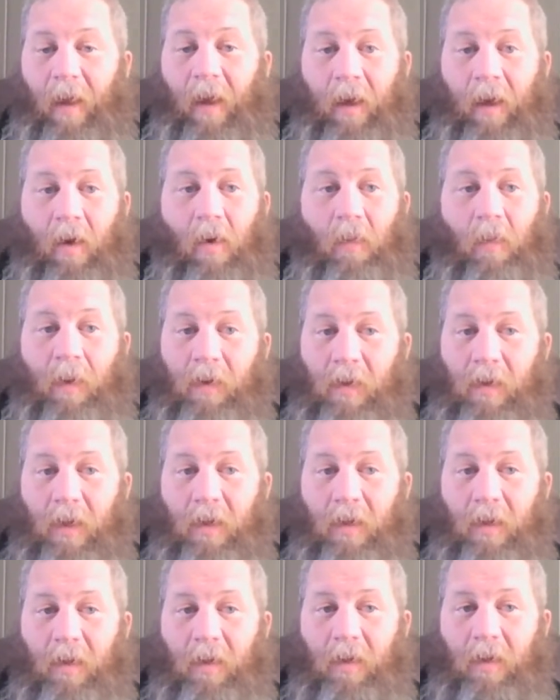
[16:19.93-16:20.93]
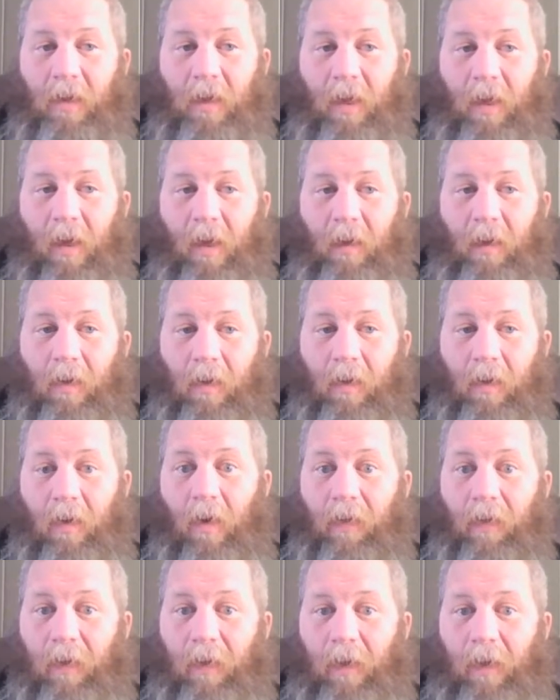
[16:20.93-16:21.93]
like almost as soon as I turned
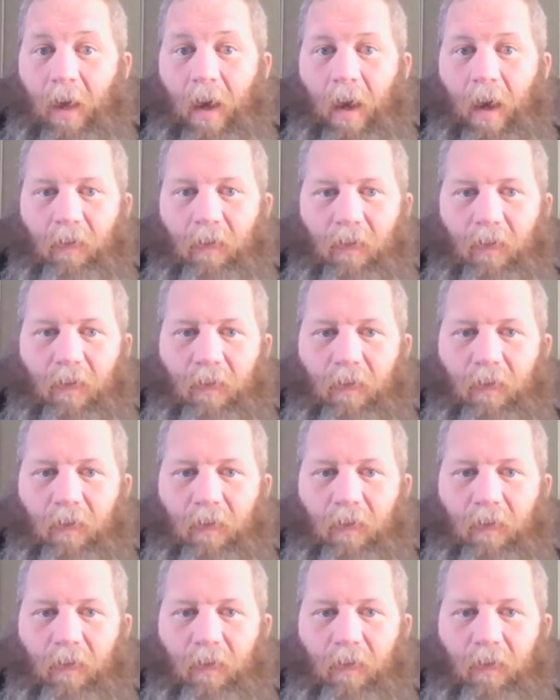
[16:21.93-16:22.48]
off the live.